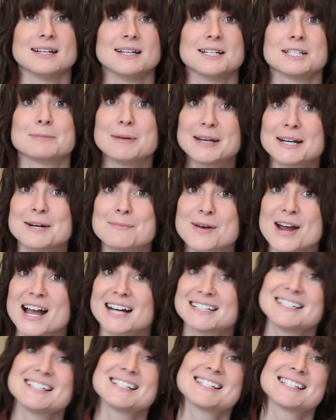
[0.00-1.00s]
Speaking of
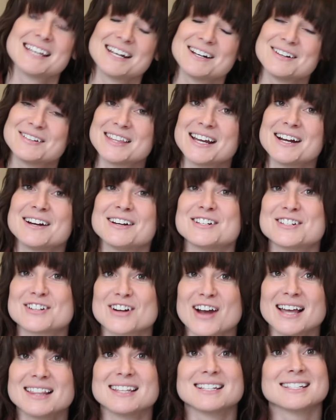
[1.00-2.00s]
practice, get out there and
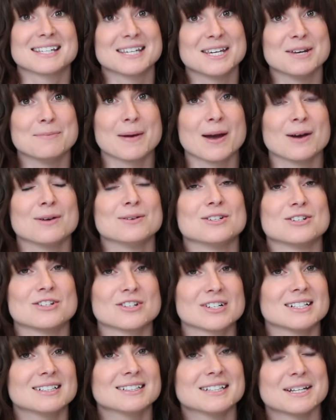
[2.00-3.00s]
try this keep out
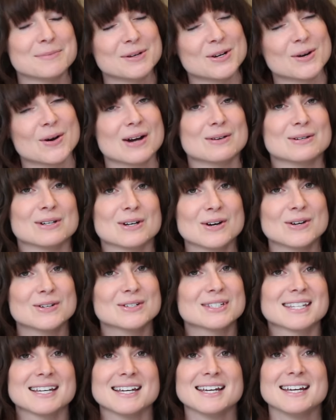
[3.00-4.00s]
drill. Let me know how it
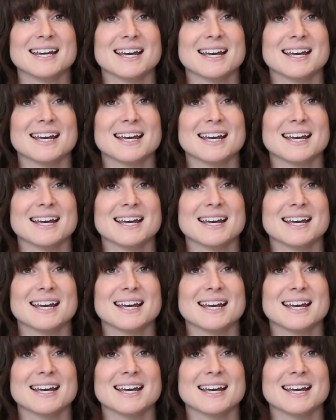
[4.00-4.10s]
goes.